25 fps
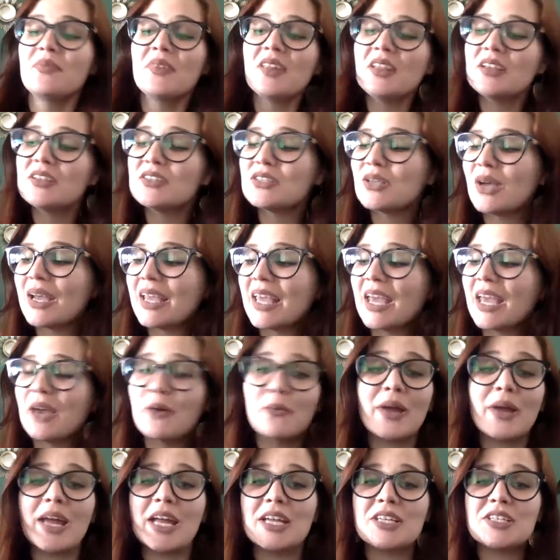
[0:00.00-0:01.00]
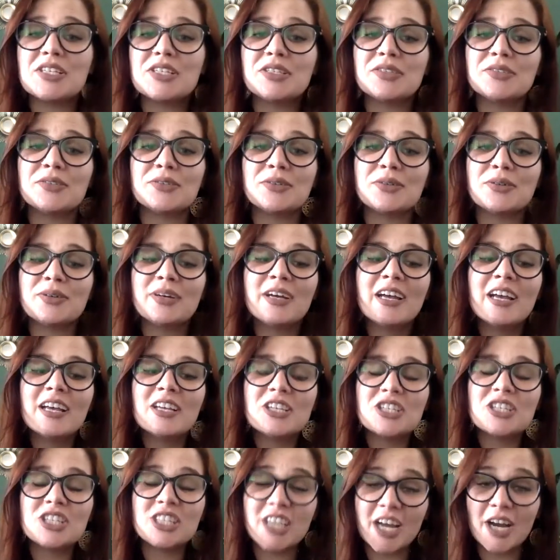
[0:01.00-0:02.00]
So I can't wait to
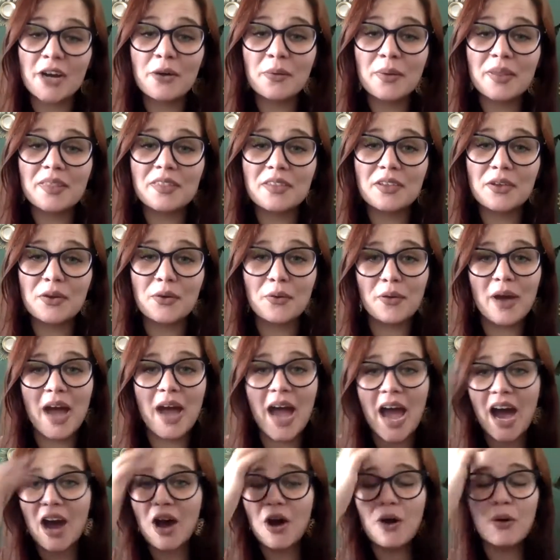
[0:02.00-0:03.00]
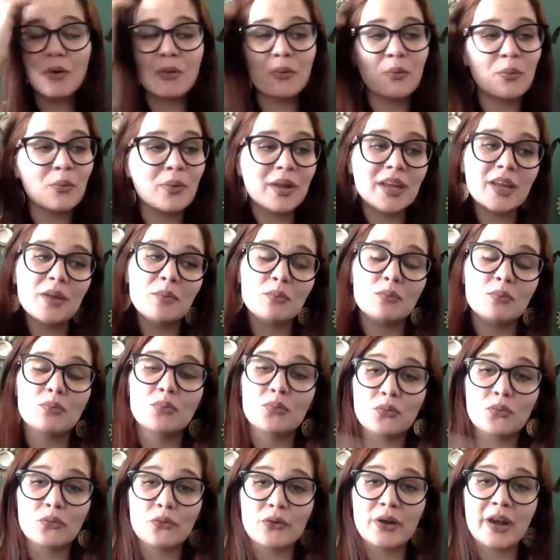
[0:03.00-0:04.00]
share with you how we can
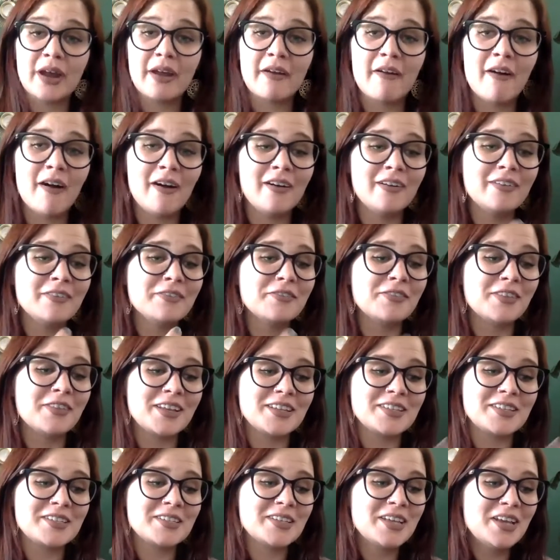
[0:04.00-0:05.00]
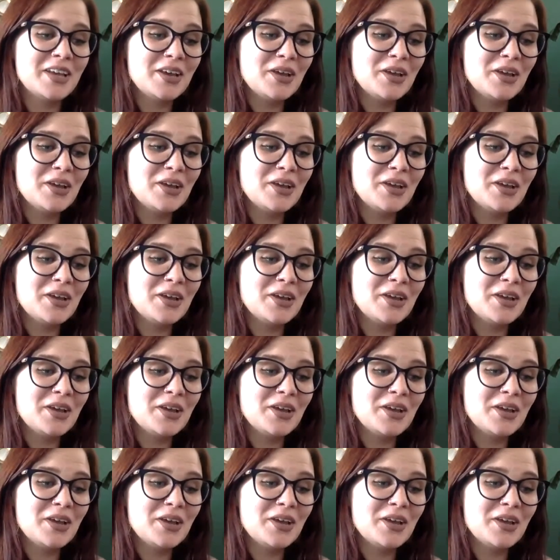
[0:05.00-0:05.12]
bring all of this